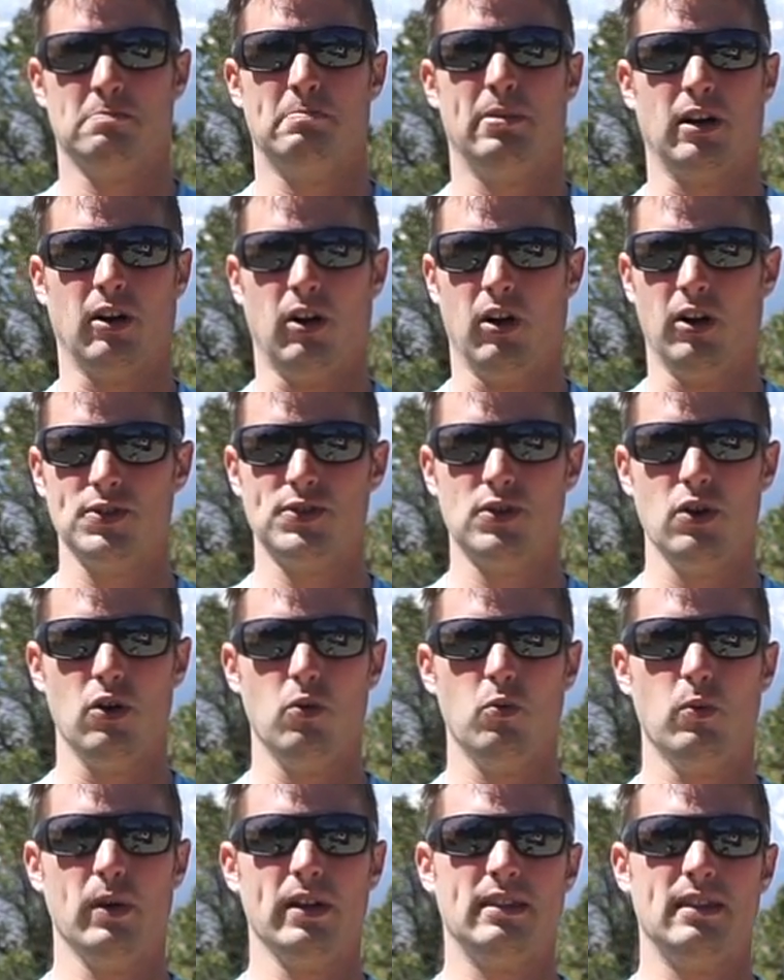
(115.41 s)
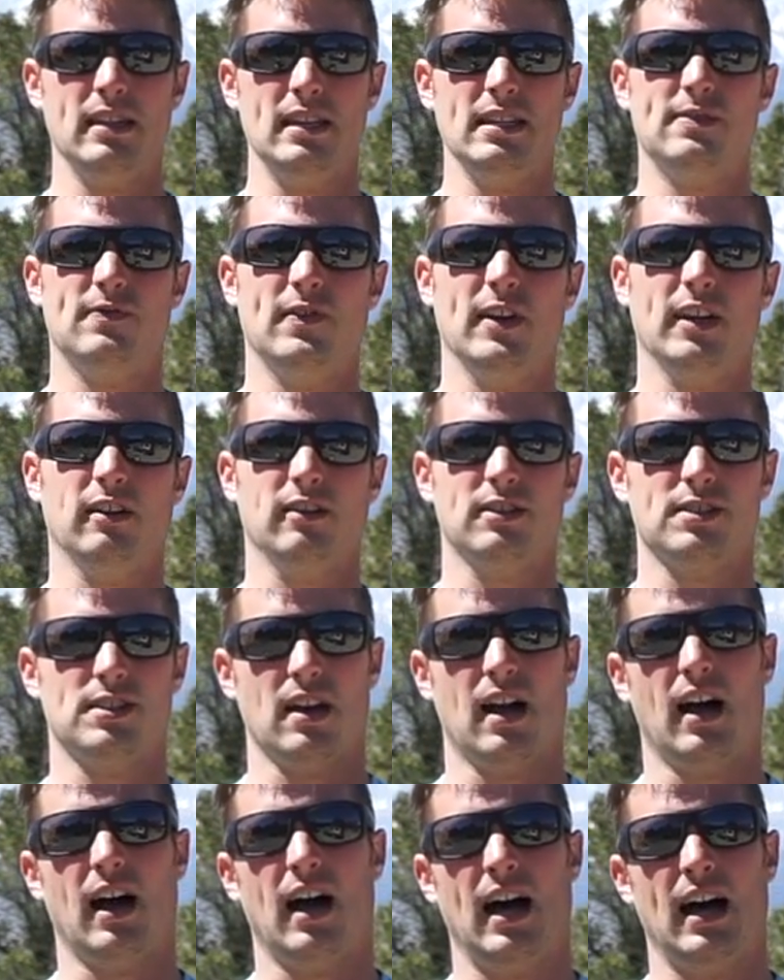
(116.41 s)
but also with these fingers
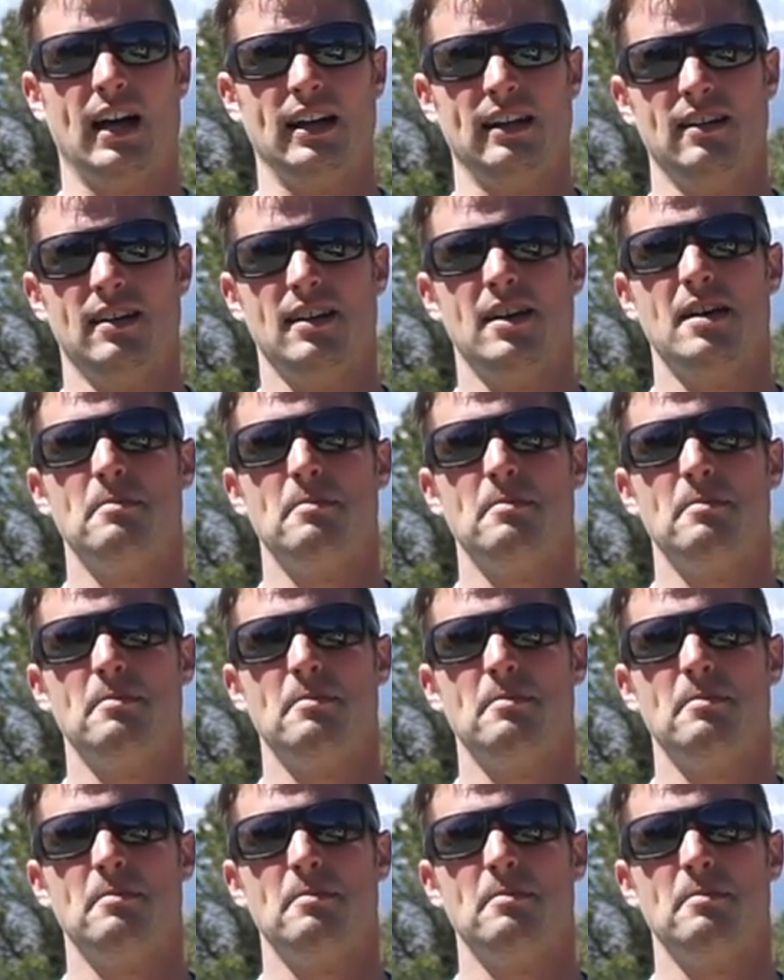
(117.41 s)
on